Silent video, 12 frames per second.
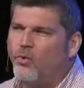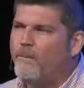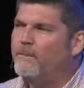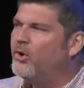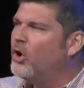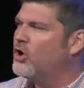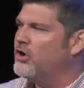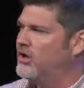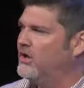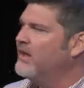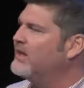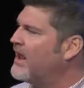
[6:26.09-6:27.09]
book
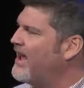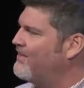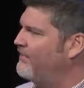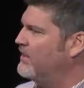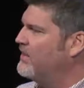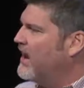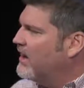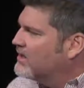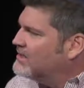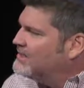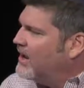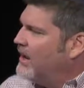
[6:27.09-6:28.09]
in heaven that
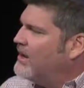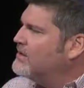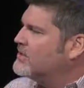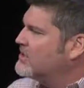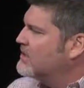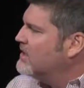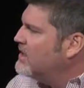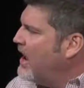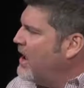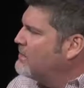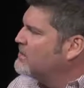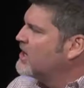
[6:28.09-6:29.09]
contains the
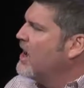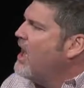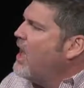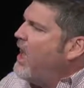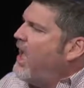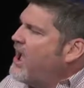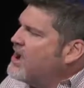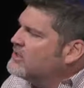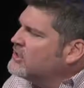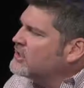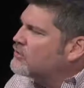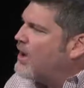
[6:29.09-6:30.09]
names,
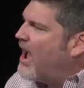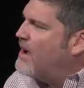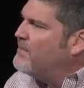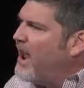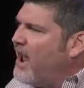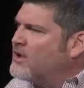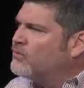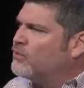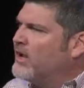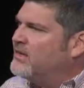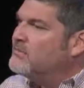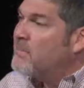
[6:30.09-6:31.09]
hand scribed,
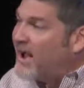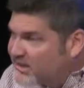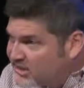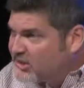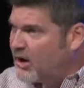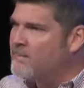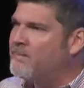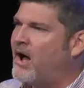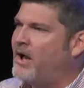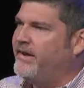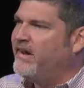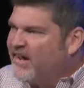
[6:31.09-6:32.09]
handwritten by
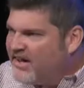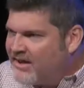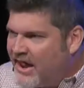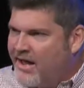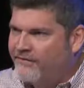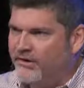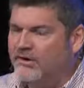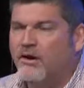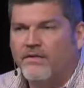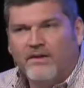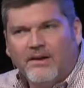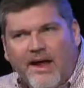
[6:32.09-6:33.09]
somebody in heaven
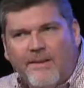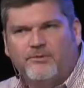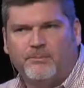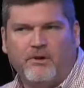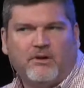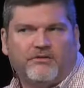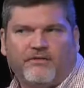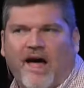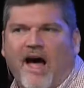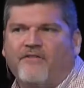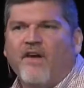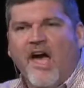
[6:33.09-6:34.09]
called the Lamb's Book of
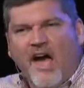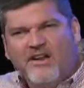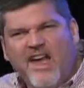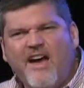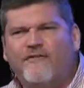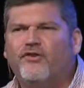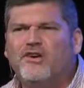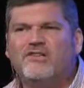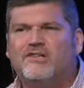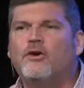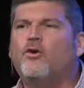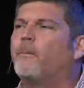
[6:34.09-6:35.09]
Life. And every
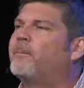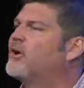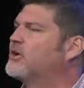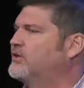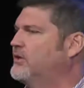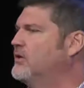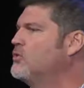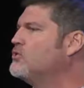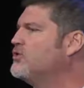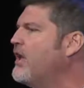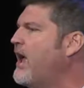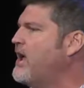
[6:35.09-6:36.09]
single person whose
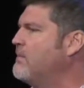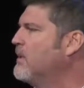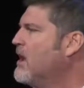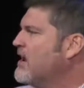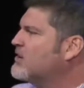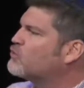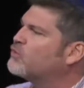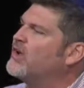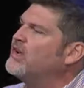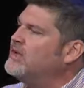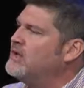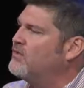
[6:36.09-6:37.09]
name is
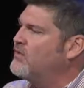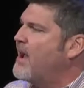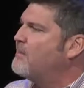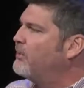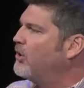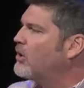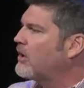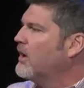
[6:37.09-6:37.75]
written in that book